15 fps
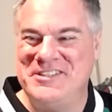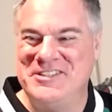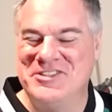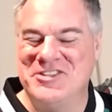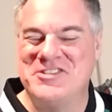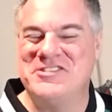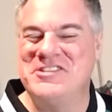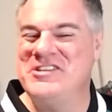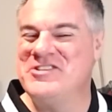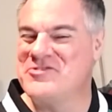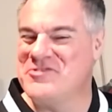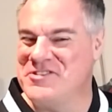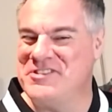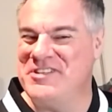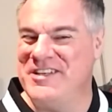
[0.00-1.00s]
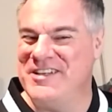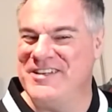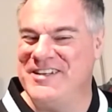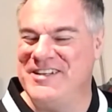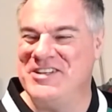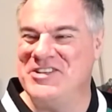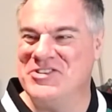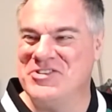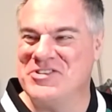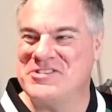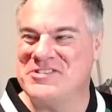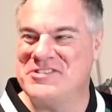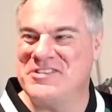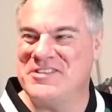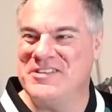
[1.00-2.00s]
interesting, and it
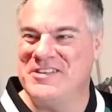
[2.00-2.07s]
looks